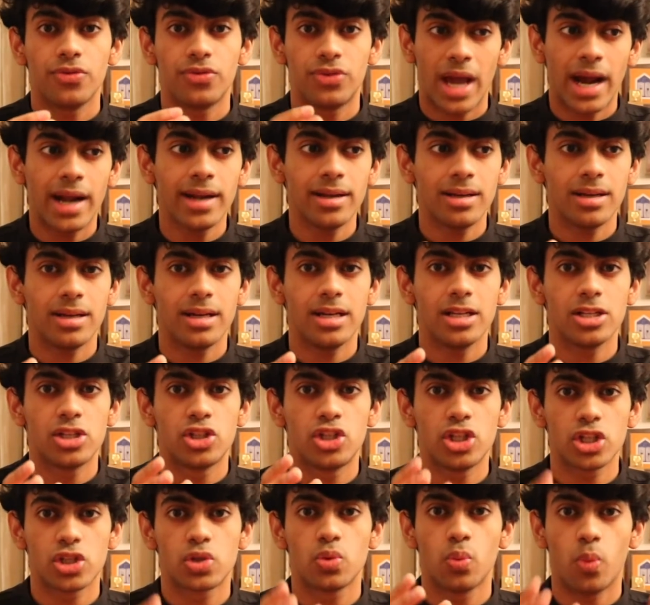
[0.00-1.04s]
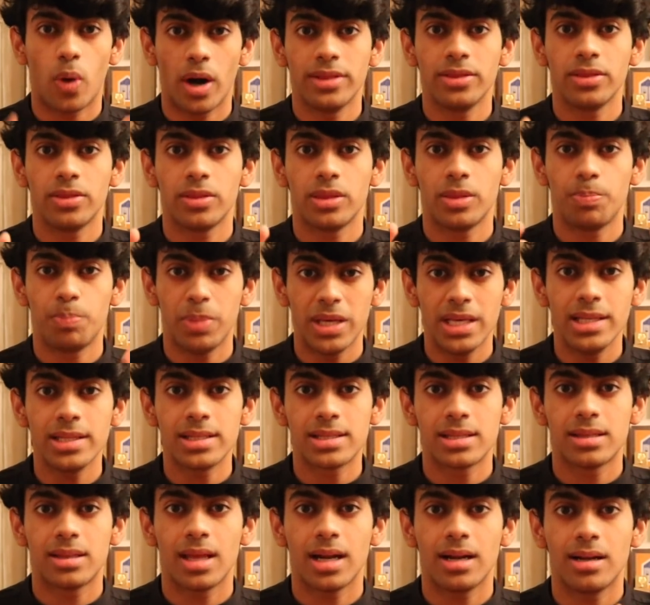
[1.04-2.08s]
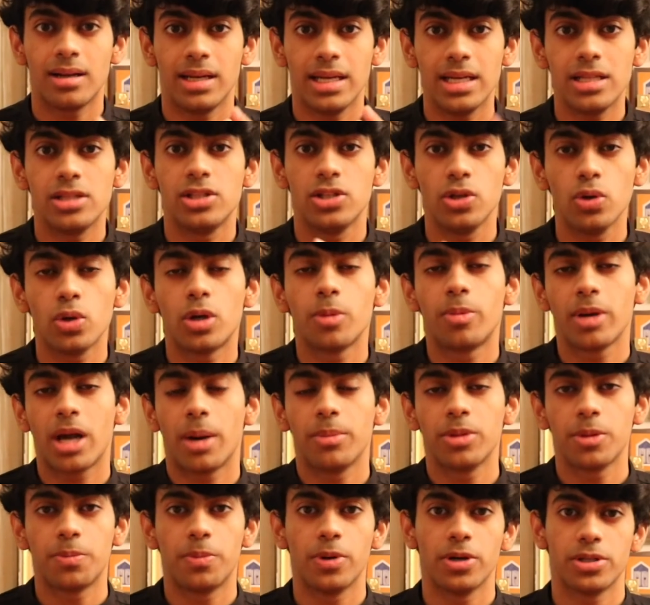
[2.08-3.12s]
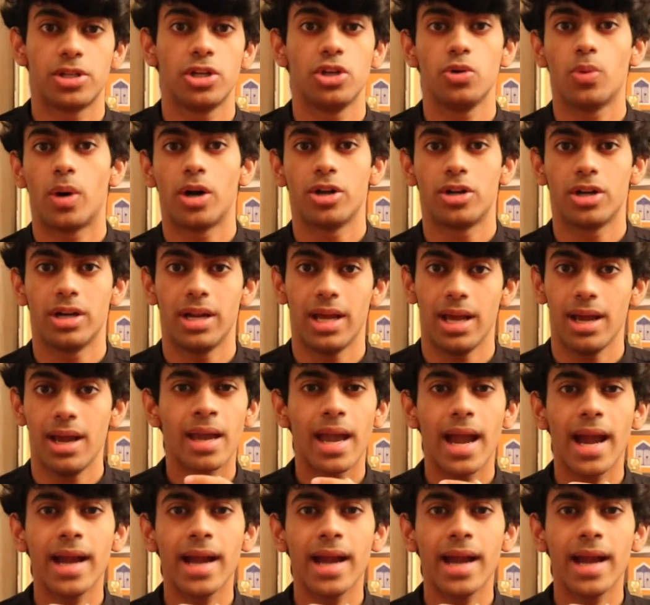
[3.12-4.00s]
that is just one piece that leads you to become the person you are today.